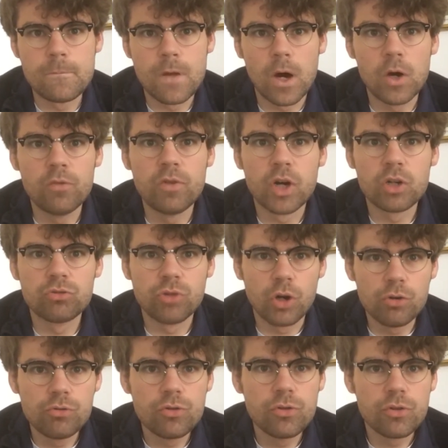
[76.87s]

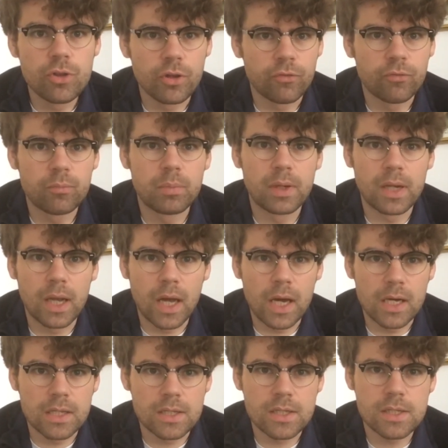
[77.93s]
overgrowth of
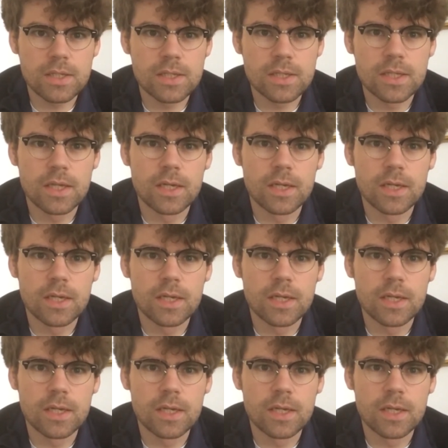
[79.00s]
plants